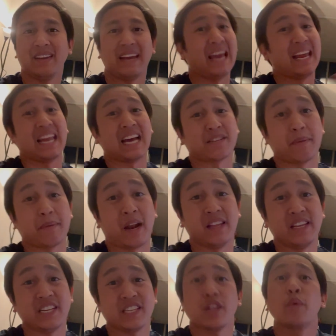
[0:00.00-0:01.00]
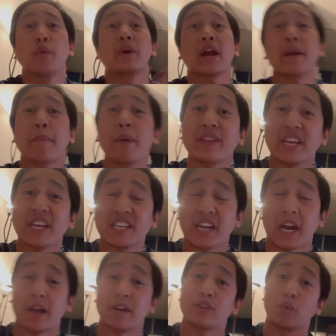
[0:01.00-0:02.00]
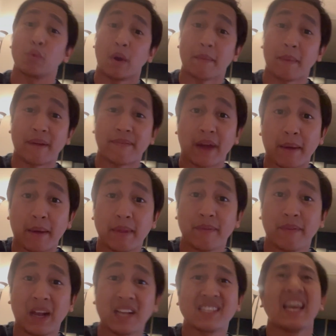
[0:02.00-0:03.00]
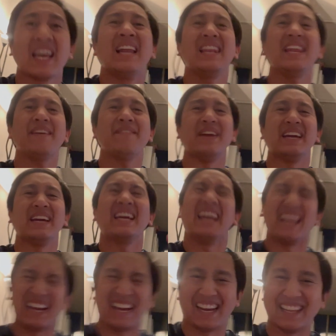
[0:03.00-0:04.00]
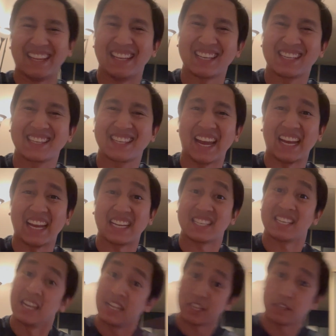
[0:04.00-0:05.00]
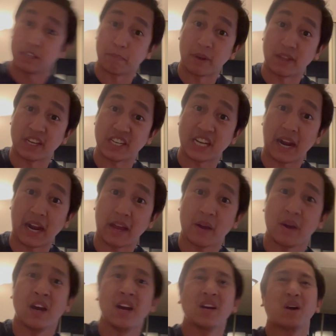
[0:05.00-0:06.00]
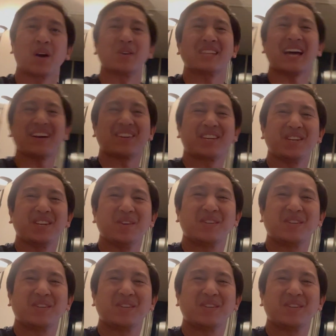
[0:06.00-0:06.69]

And last but not least, we got a birthday shout out to one of my family friends living in the States. This birthday shout out goes out to you,